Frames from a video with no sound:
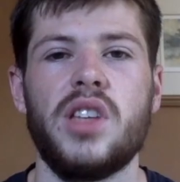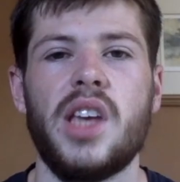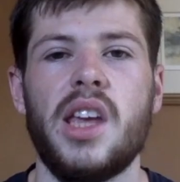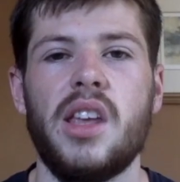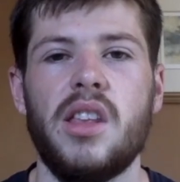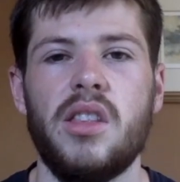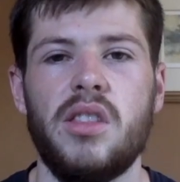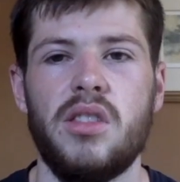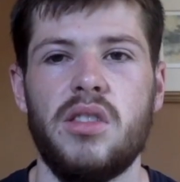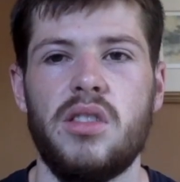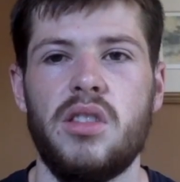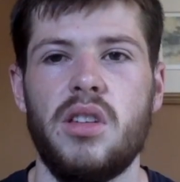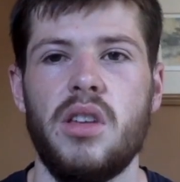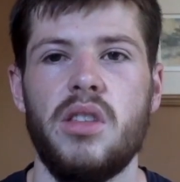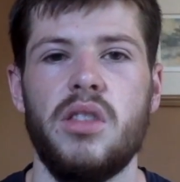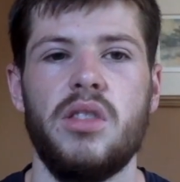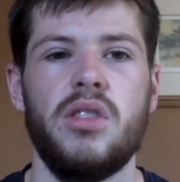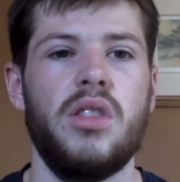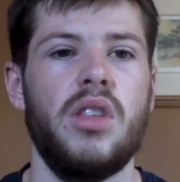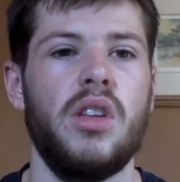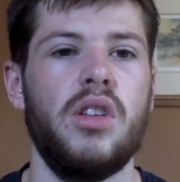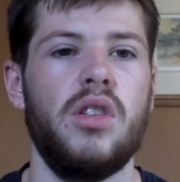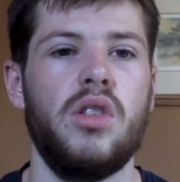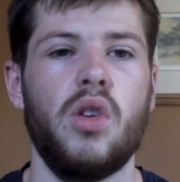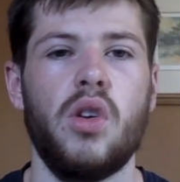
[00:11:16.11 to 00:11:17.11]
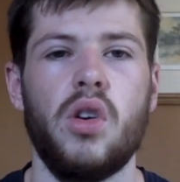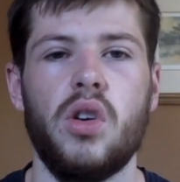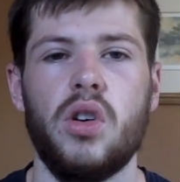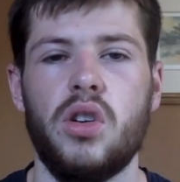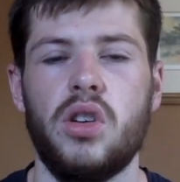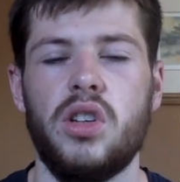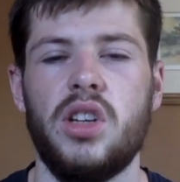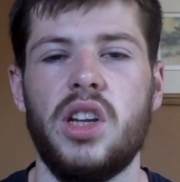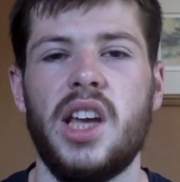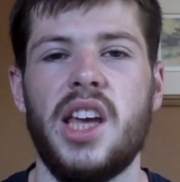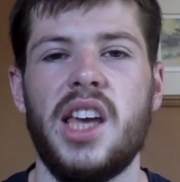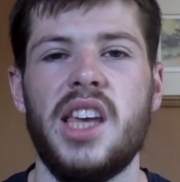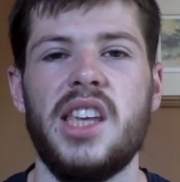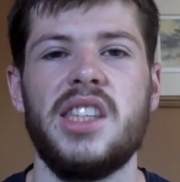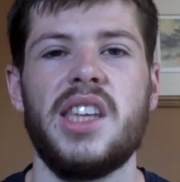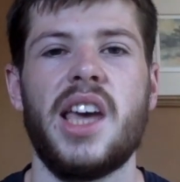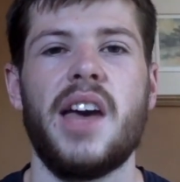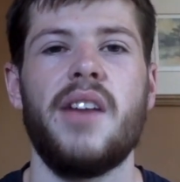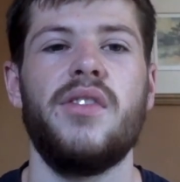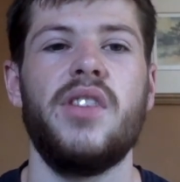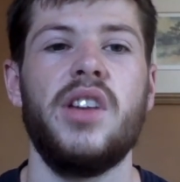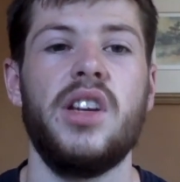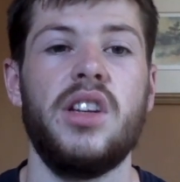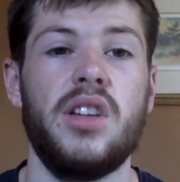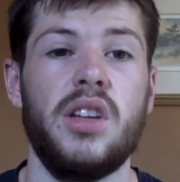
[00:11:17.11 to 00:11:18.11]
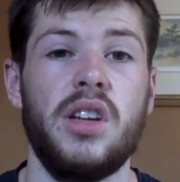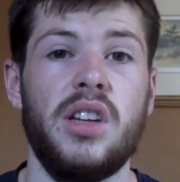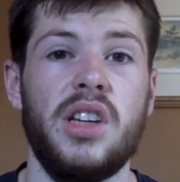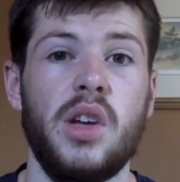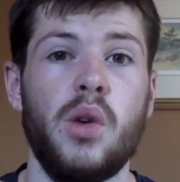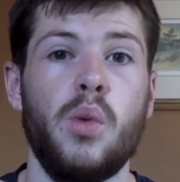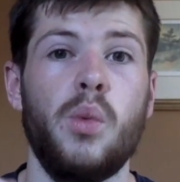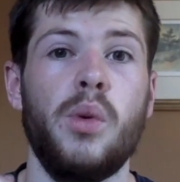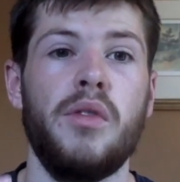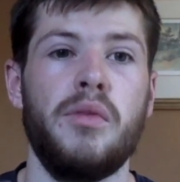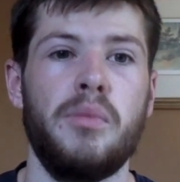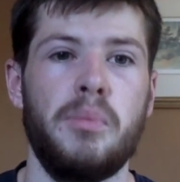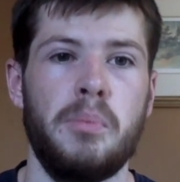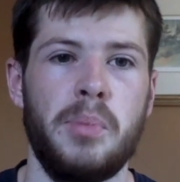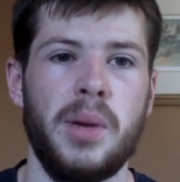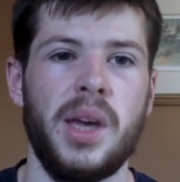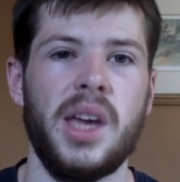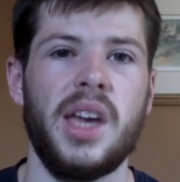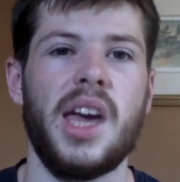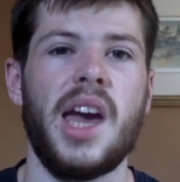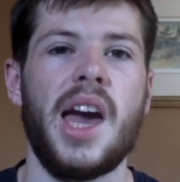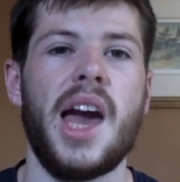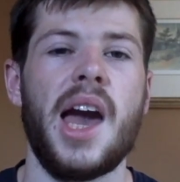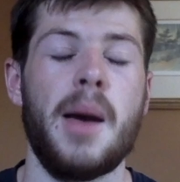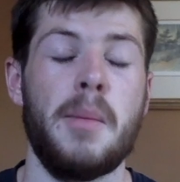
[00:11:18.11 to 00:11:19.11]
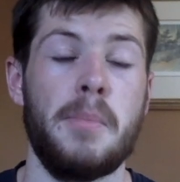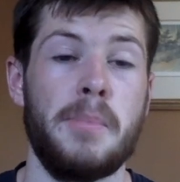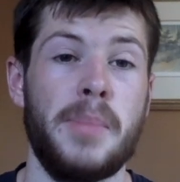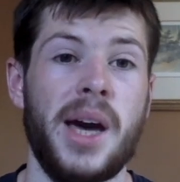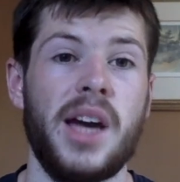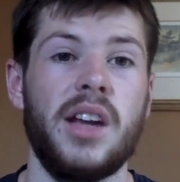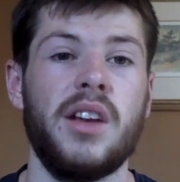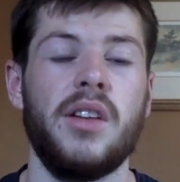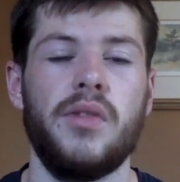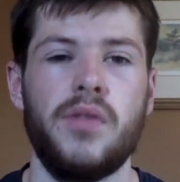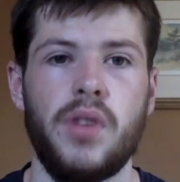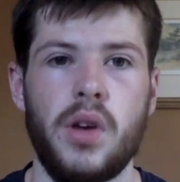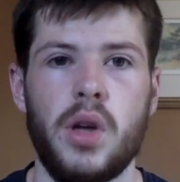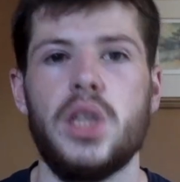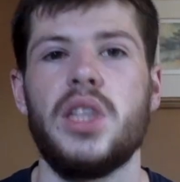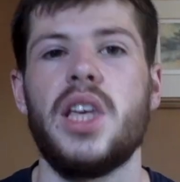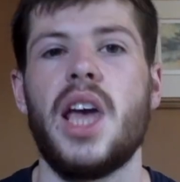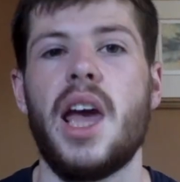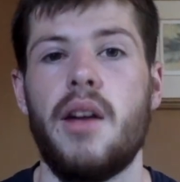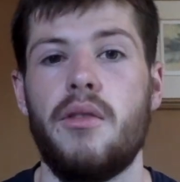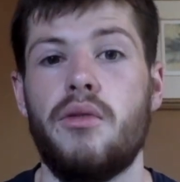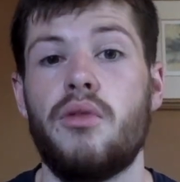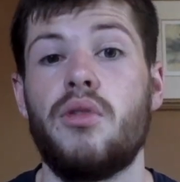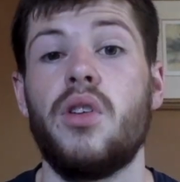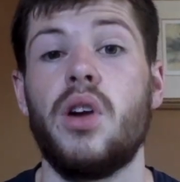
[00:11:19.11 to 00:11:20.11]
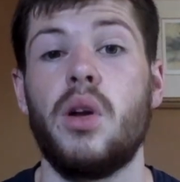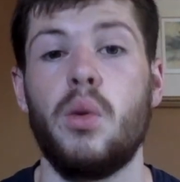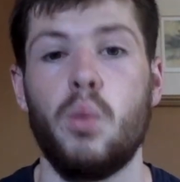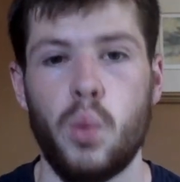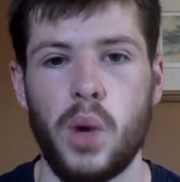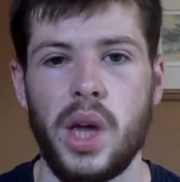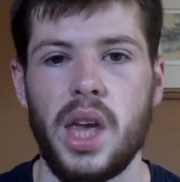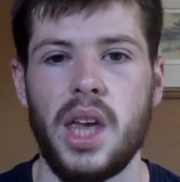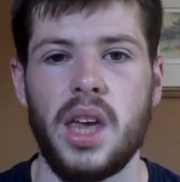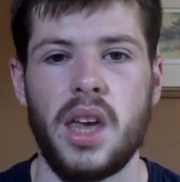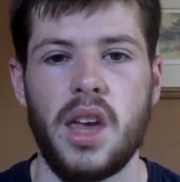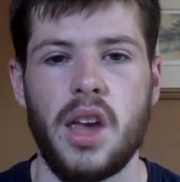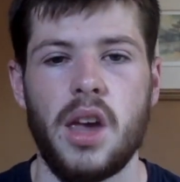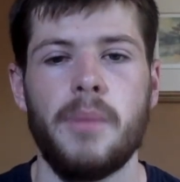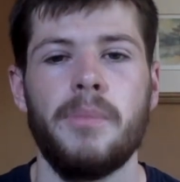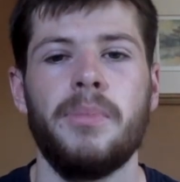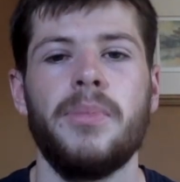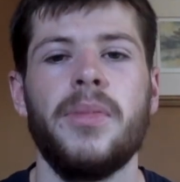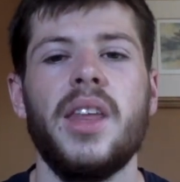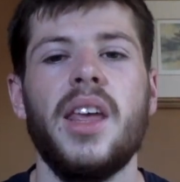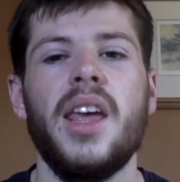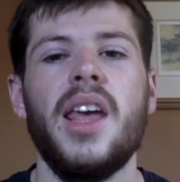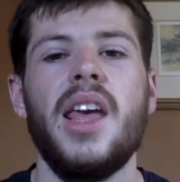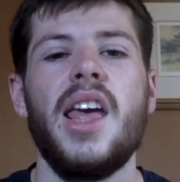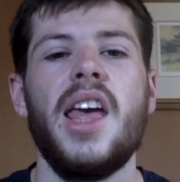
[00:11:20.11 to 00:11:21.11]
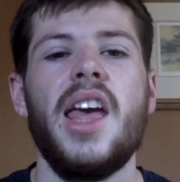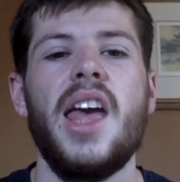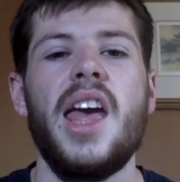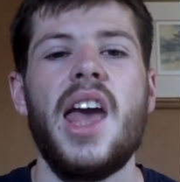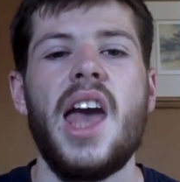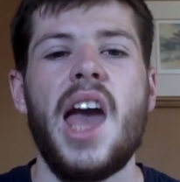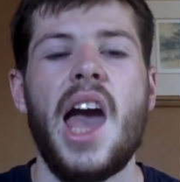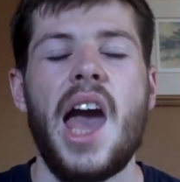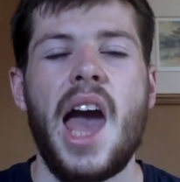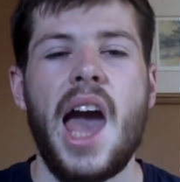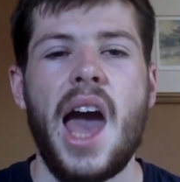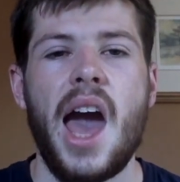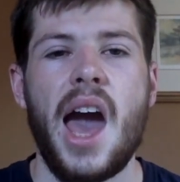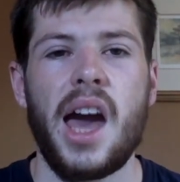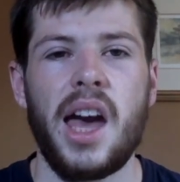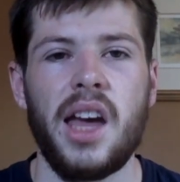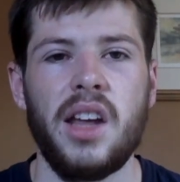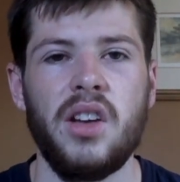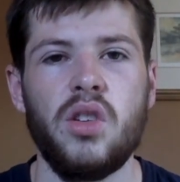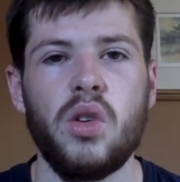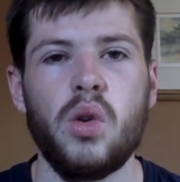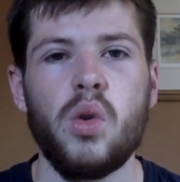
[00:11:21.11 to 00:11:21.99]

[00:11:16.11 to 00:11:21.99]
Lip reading: and the Doctor is having to deal with bigger and badder foes every week. And